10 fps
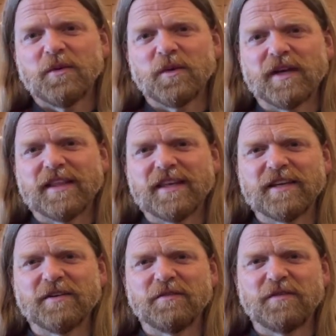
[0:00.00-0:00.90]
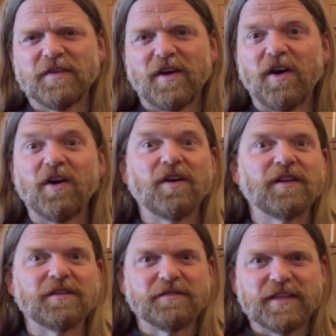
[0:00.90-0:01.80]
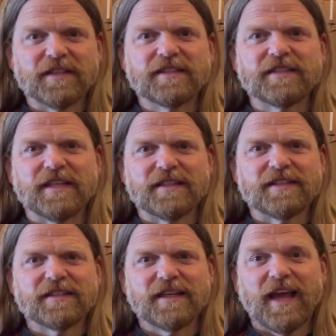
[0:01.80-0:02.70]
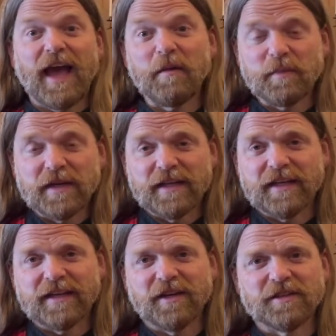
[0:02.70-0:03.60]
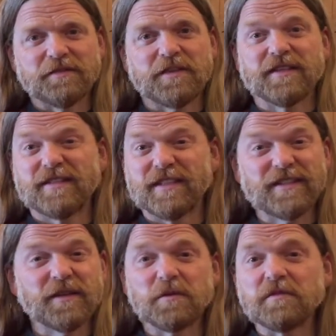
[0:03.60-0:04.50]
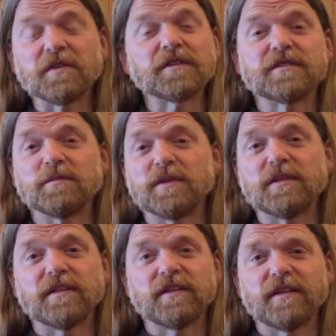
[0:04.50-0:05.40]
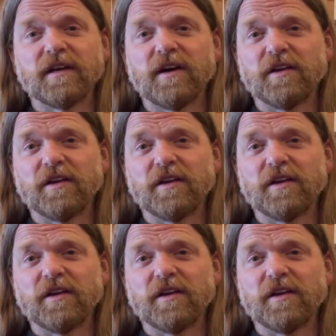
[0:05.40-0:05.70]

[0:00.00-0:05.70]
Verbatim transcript: When I think of all of this that's happening, all of this that's irreversible,